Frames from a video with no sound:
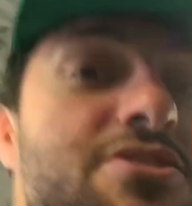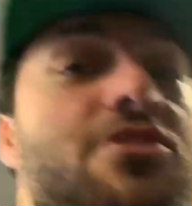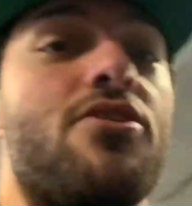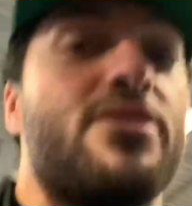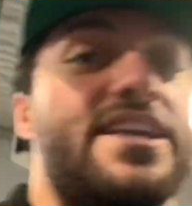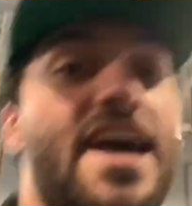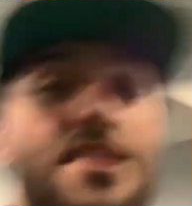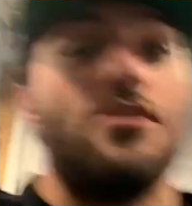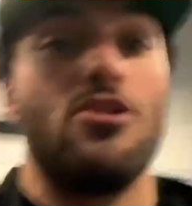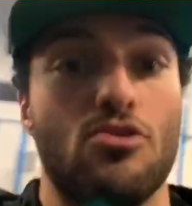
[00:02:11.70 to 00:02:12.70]
So
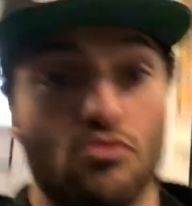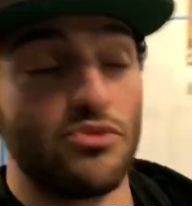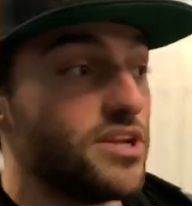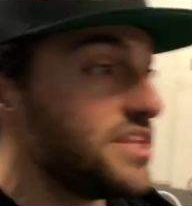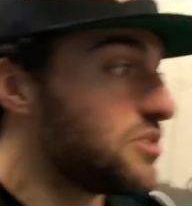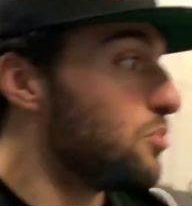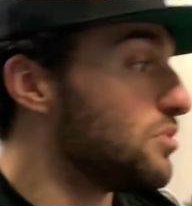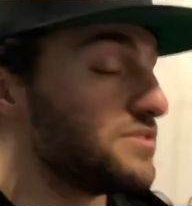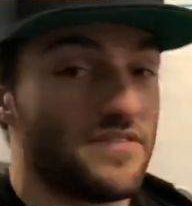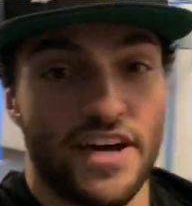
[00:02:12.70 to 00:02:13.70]
again, really
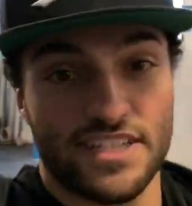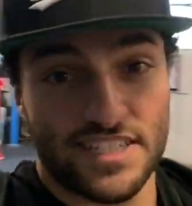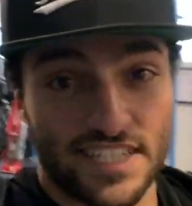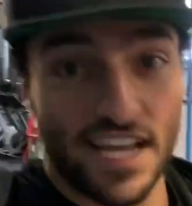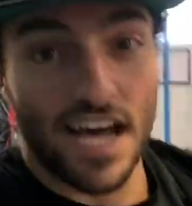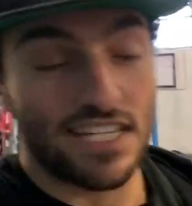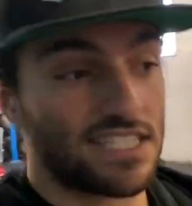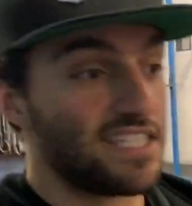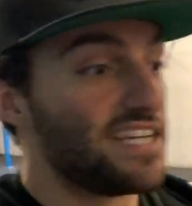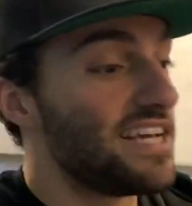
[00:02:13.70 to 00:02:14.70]
cool device,
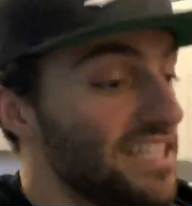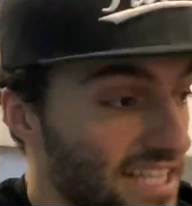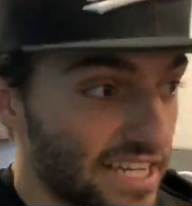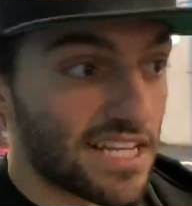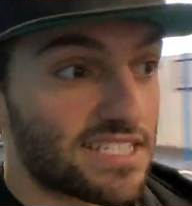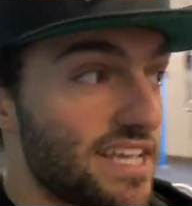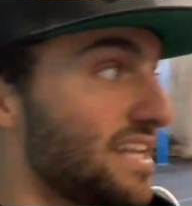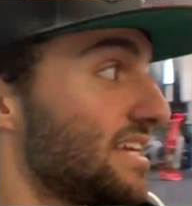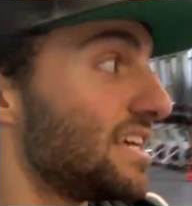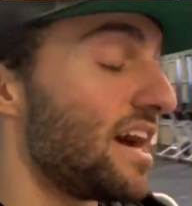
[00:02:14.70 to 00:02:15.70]
honestly. Like I
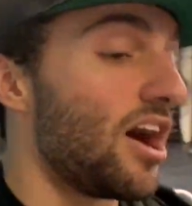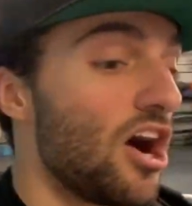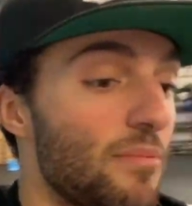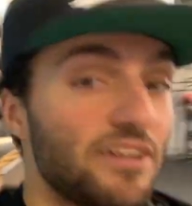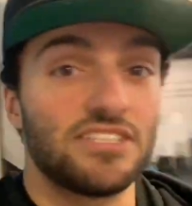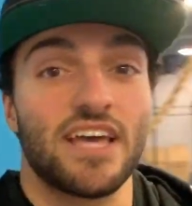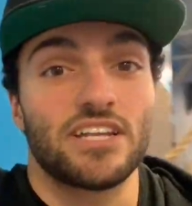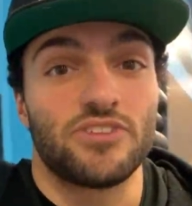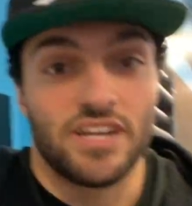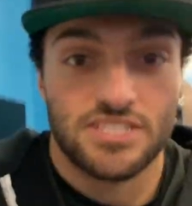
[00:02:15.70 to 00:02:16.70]
said, I just
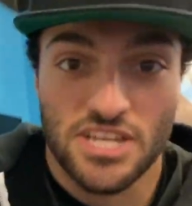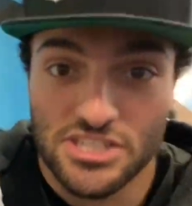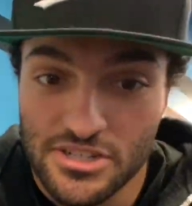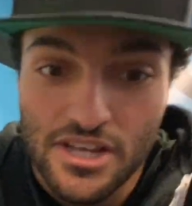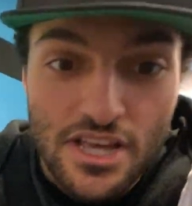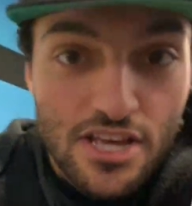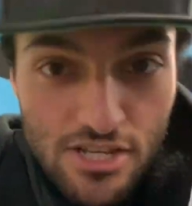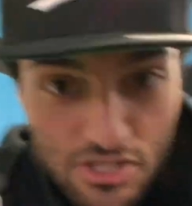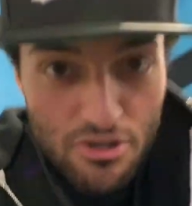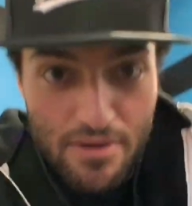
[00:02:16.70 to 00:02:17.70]
had a training session,
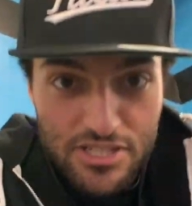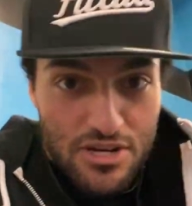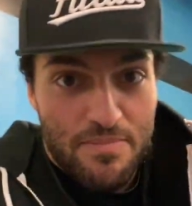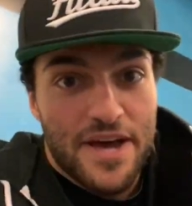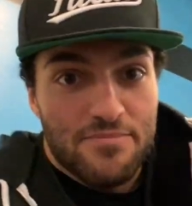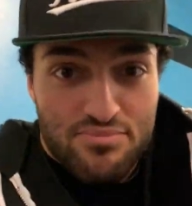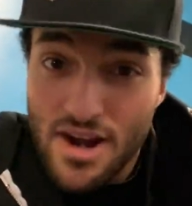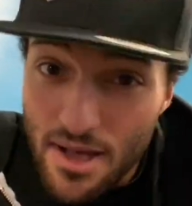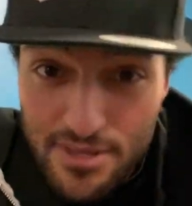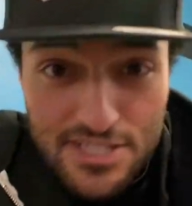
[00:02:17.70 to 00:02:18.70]
so my jump height
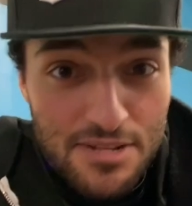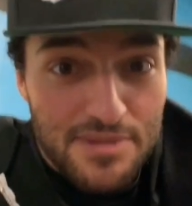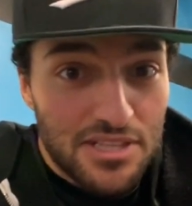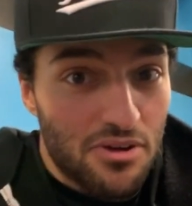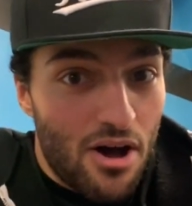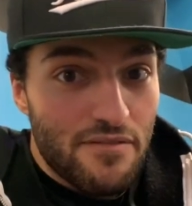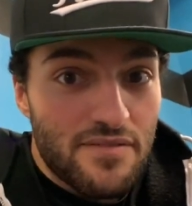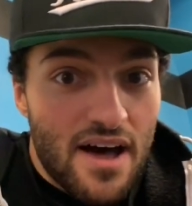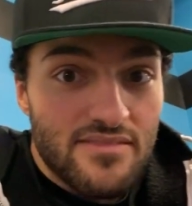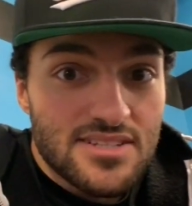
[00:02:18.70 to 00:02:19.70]
probably is gonna be a little
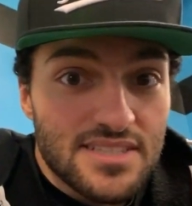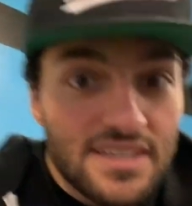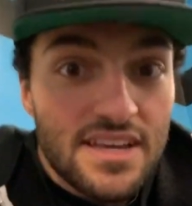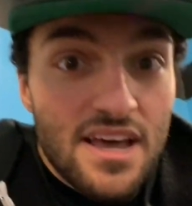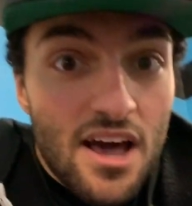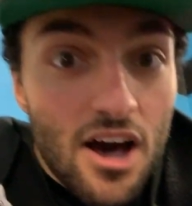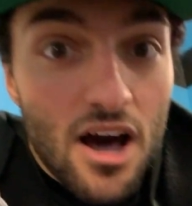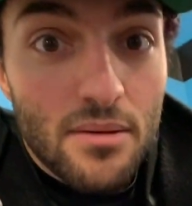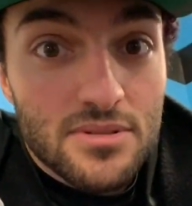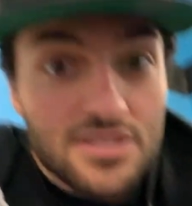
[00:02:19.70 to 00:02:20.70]
off, obviously,
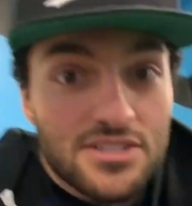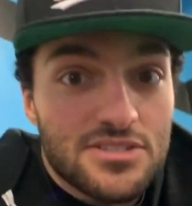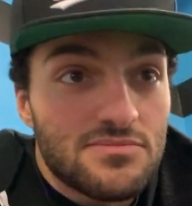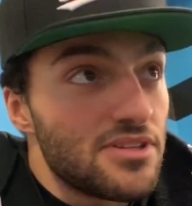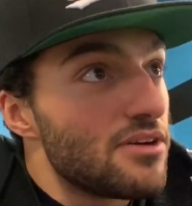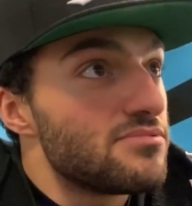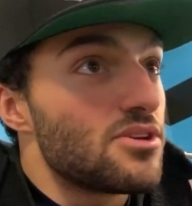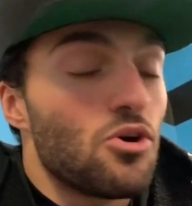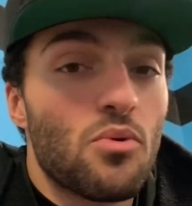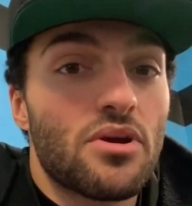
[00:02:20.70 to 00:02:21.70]
because I just, did a whole